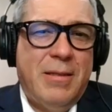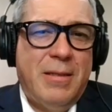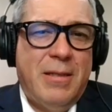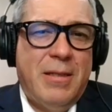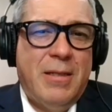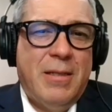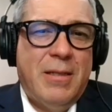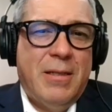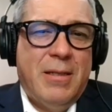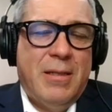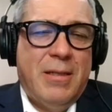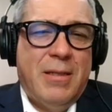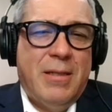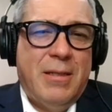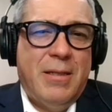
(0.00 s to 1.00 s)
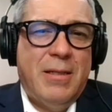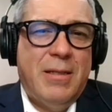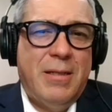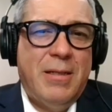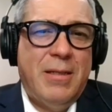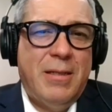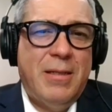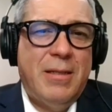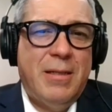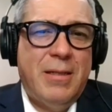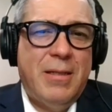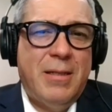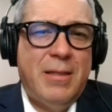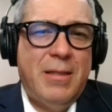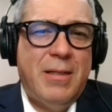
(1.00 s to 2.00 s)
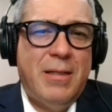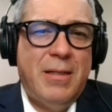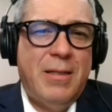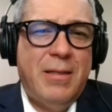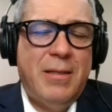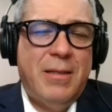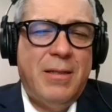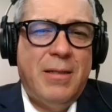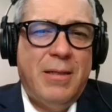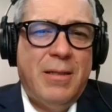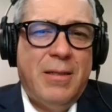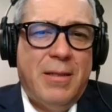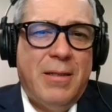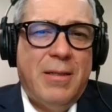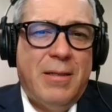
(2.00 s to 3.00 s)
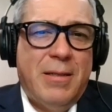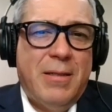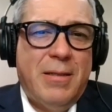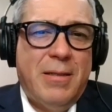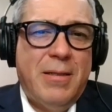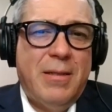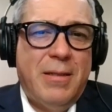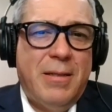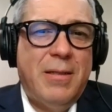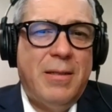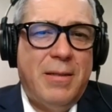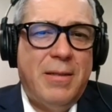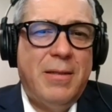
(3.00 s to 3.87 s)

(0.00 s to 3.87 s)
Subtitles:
(silent)